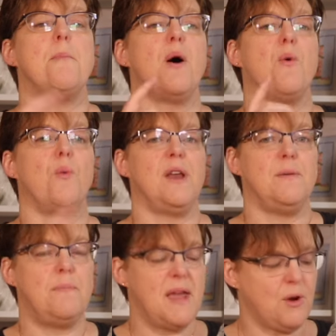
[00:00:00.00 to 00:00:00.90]
But when
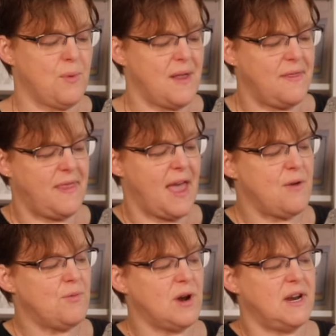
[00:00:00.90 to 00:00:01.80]
you pick one,
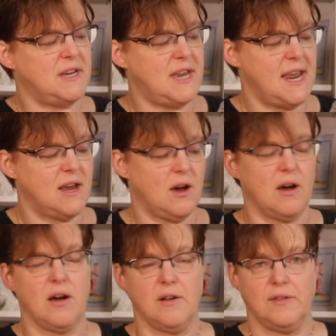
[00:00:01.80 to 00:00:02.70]
then we're going to take
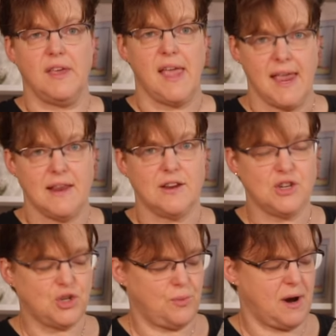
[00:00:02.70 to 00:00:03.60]
the
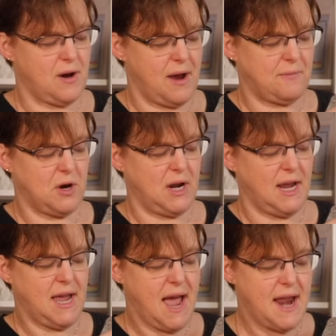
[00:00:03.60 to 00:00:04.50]
8-inch square and we're going
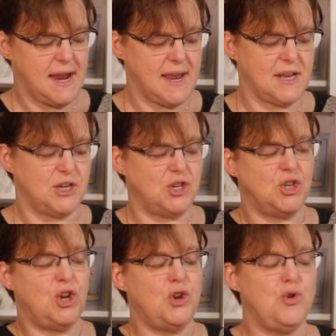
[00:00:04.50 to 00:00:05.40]
to cut it into
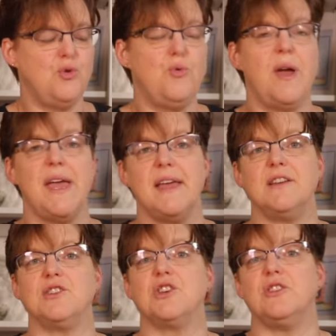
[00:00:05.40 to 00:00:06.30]

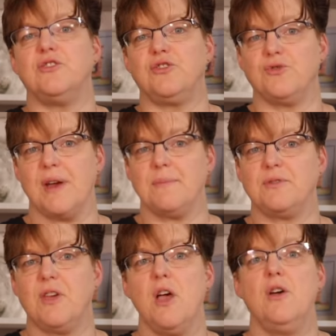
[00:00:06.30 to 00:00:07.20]
2-inch
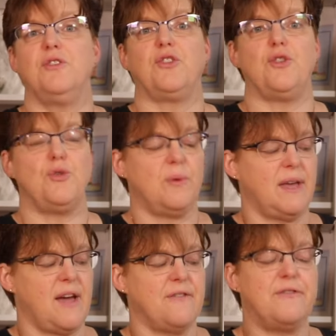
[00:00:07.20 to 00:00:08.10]
strips. So you will
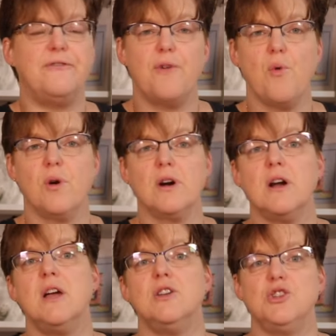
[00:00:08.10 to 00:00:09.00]
get
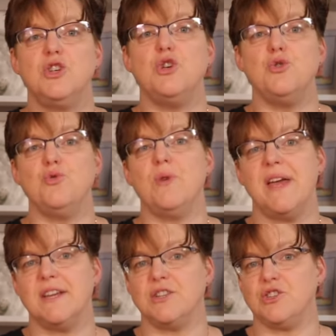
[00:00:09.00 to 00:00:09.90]
4
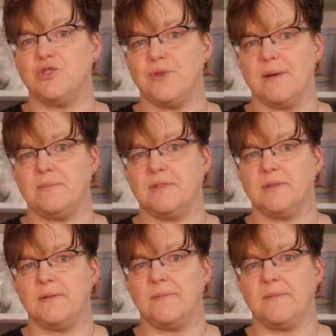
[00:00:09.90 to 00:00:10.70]
2-inch strips.